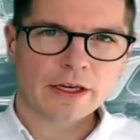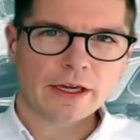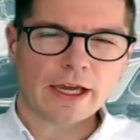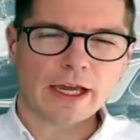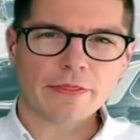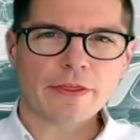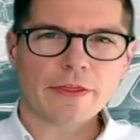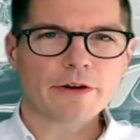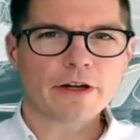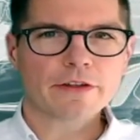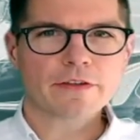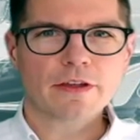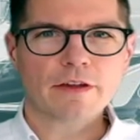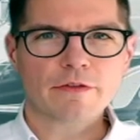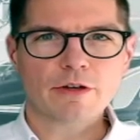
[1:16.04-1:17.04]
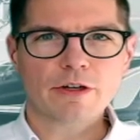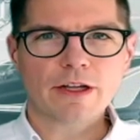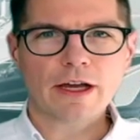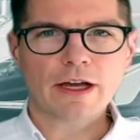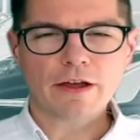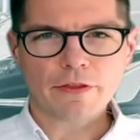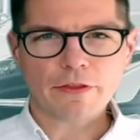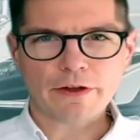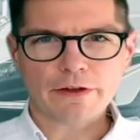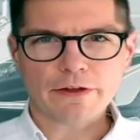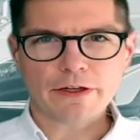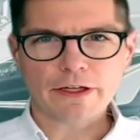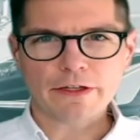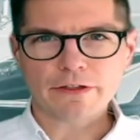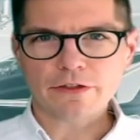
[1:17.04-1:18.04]
And there are several other
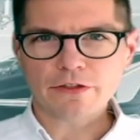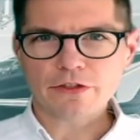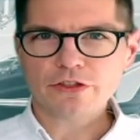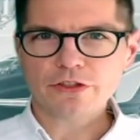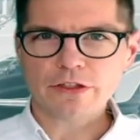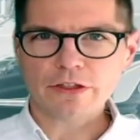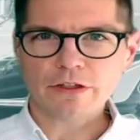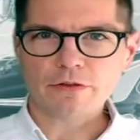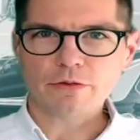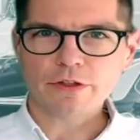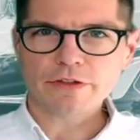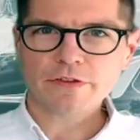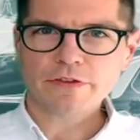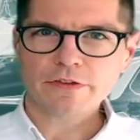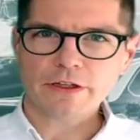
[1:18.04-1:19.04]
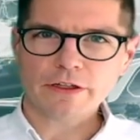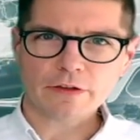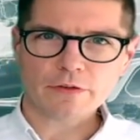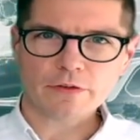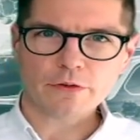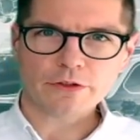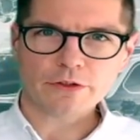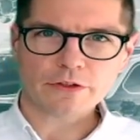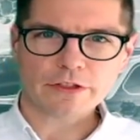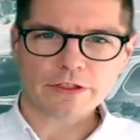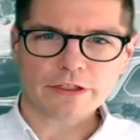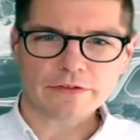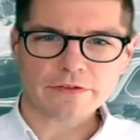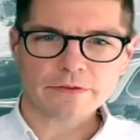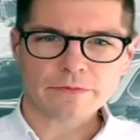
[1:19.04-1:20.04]
and additional risks and
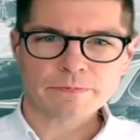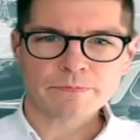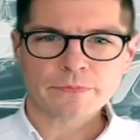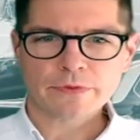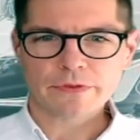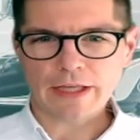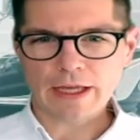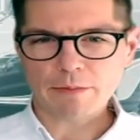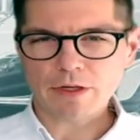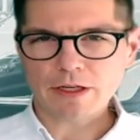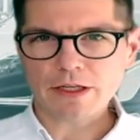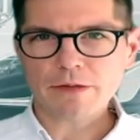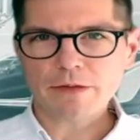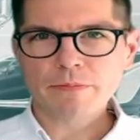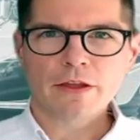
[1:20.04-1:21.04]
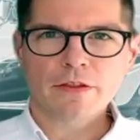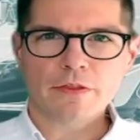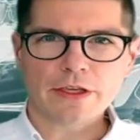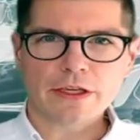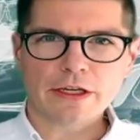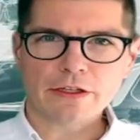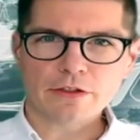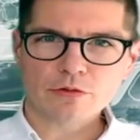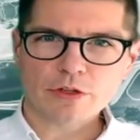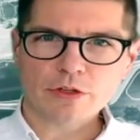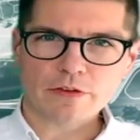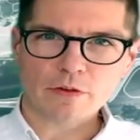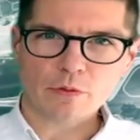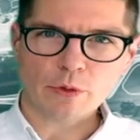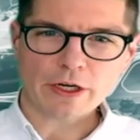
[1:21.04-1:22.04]
uncertainties, namely the
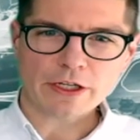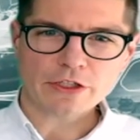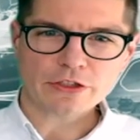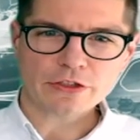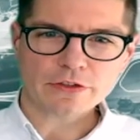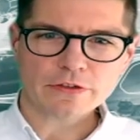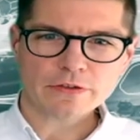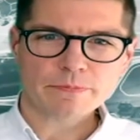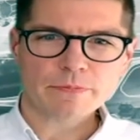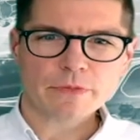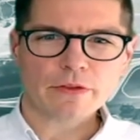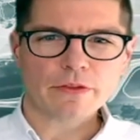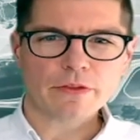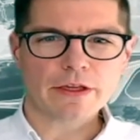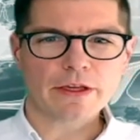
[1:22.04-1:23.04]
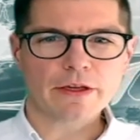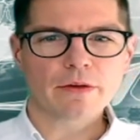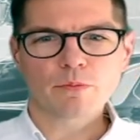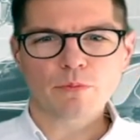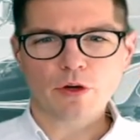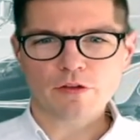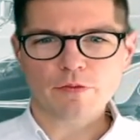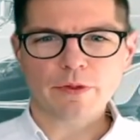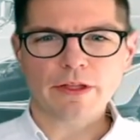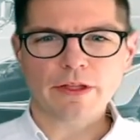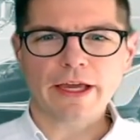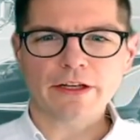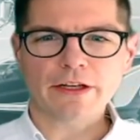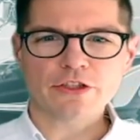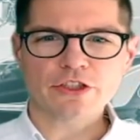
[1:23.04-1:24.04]
increasing wages, the possible
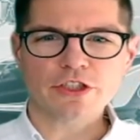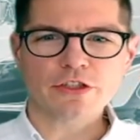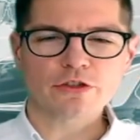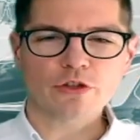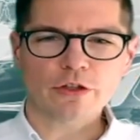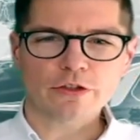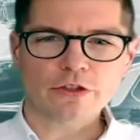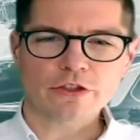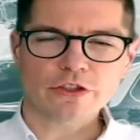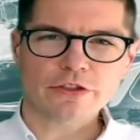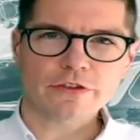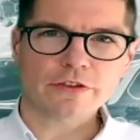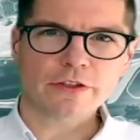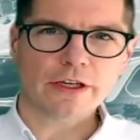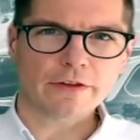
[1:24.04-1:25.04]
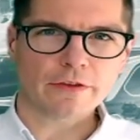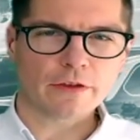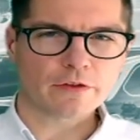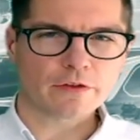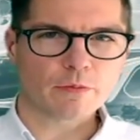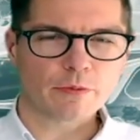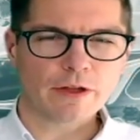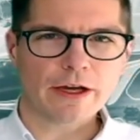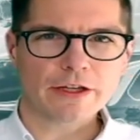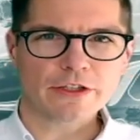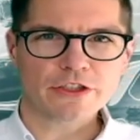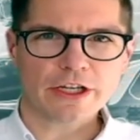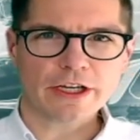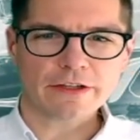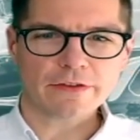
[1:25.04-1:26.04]
energy shortages and the supply
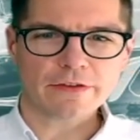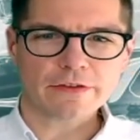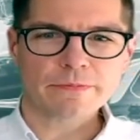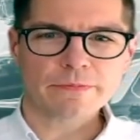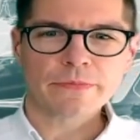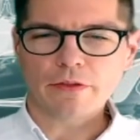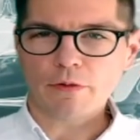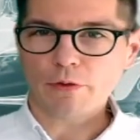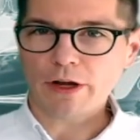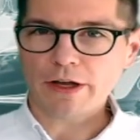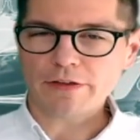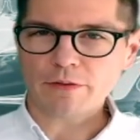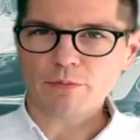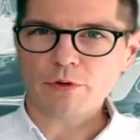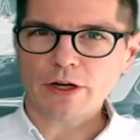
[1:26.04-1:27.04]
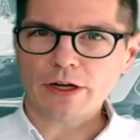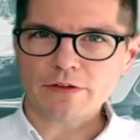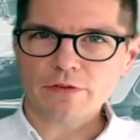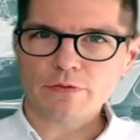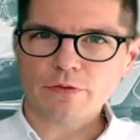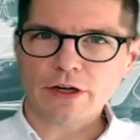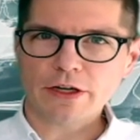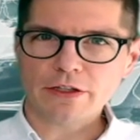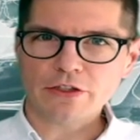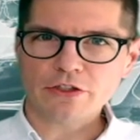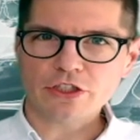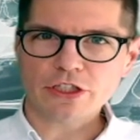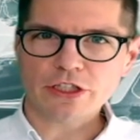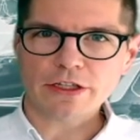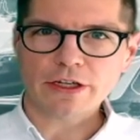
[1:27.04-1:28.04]
chains, the rising prices for
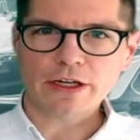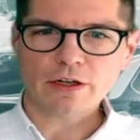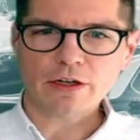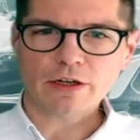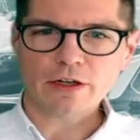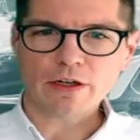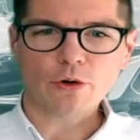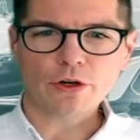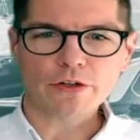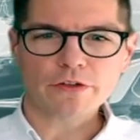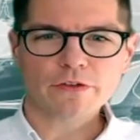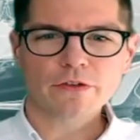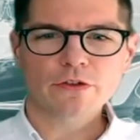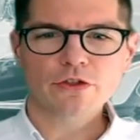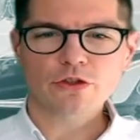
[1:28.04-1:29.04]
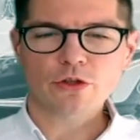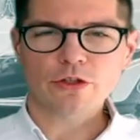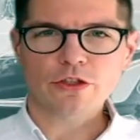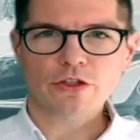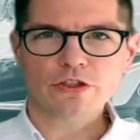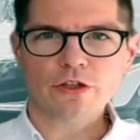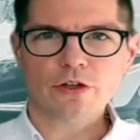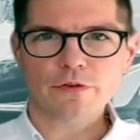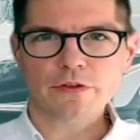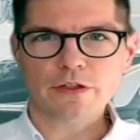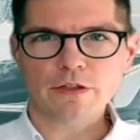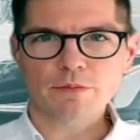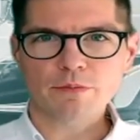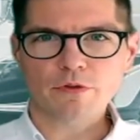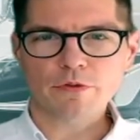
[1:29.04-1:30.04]
energy, and of course, shortage of
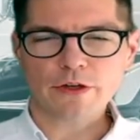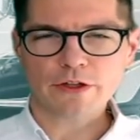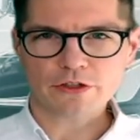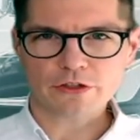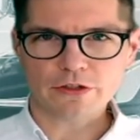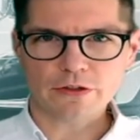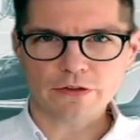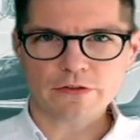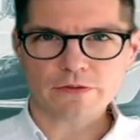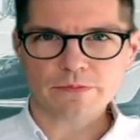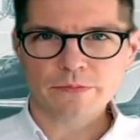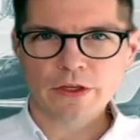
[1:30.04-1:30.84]
skilled professionals.